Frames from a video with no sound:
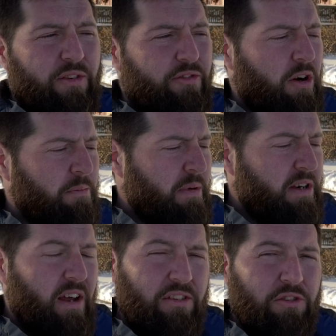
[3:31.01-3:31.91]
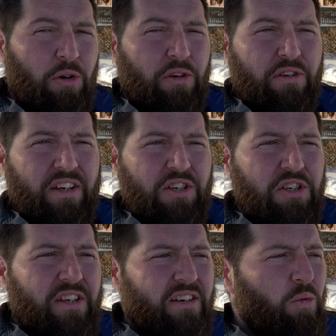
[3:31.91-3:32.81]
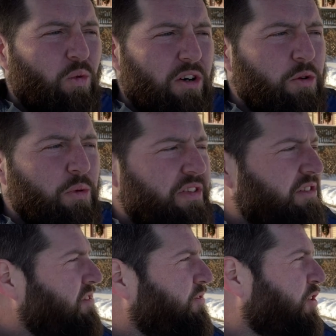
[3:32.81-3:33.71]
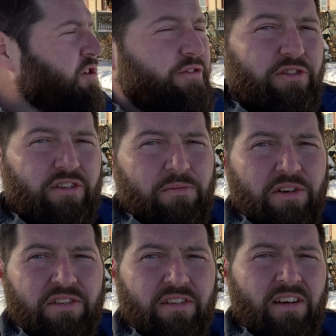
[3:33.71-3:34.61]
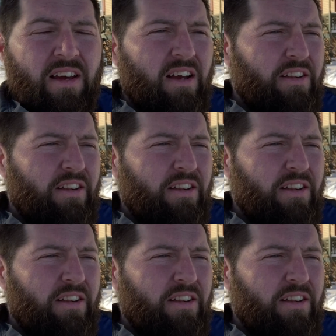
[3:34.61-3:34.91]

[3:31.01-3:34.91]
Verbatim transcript: from Midnight Solar that just didn't work with this inverter for some reason.